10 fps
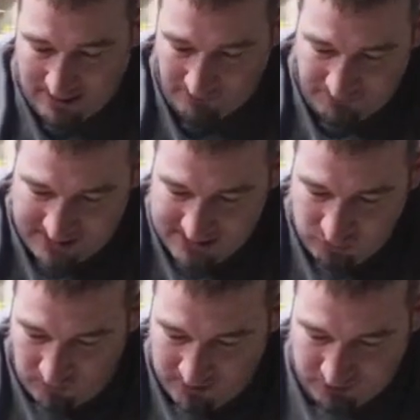Now
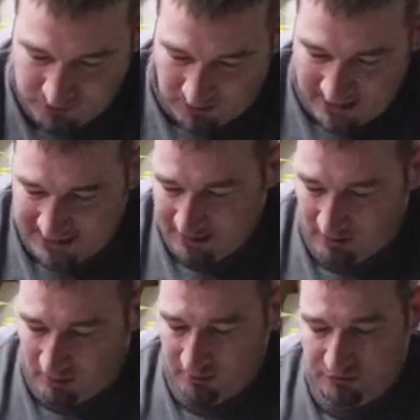these wheels right
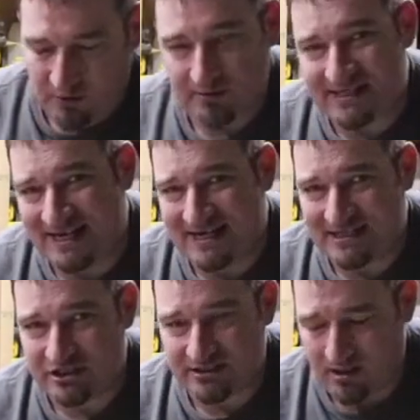here are 13
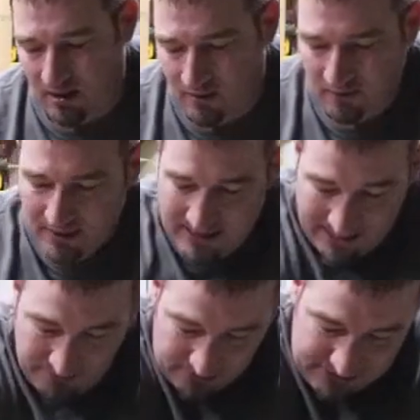inches tall
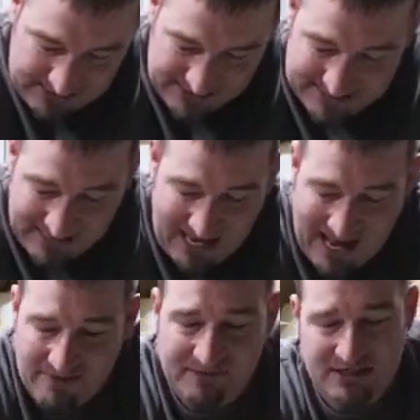and they're
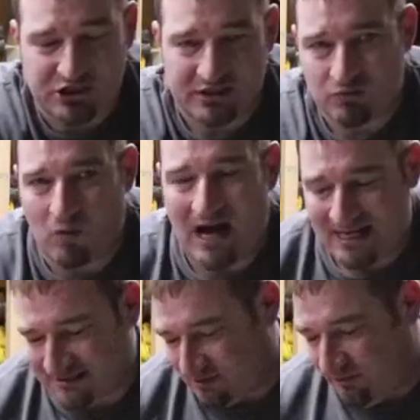6.5 inches
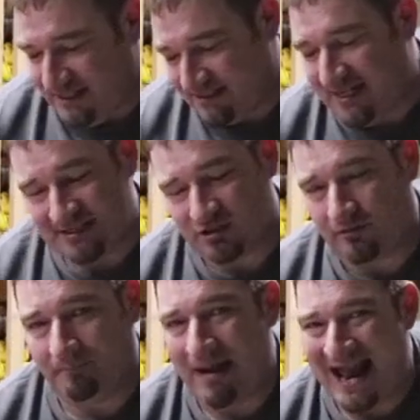wide. So these things
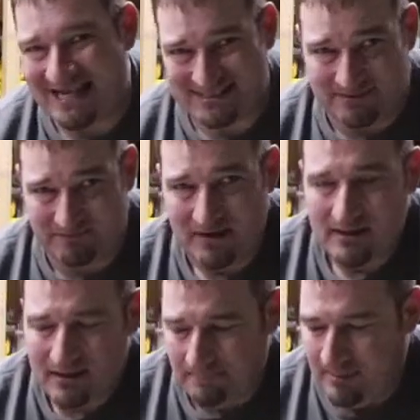are massive
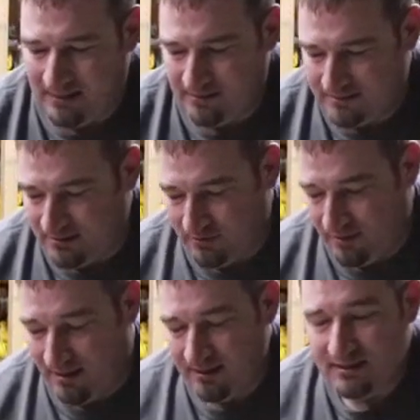compared
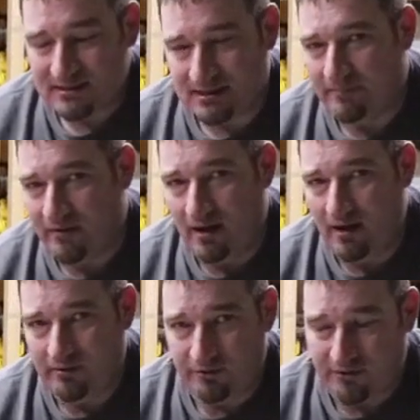to some of the
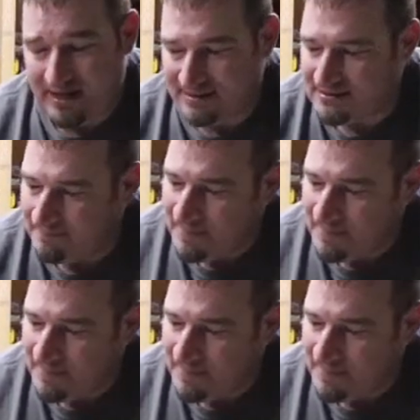other things.